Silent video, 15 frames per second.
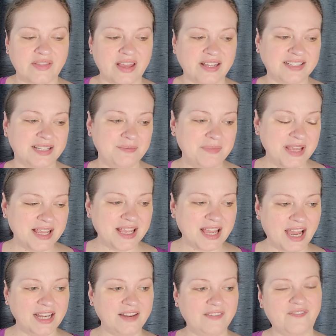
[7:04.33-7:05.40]
that to me
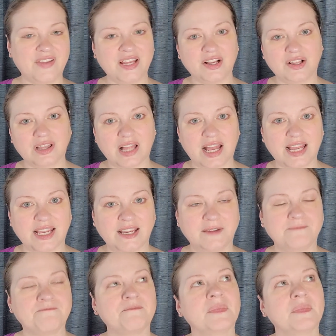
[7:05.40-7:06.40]
kind of feel like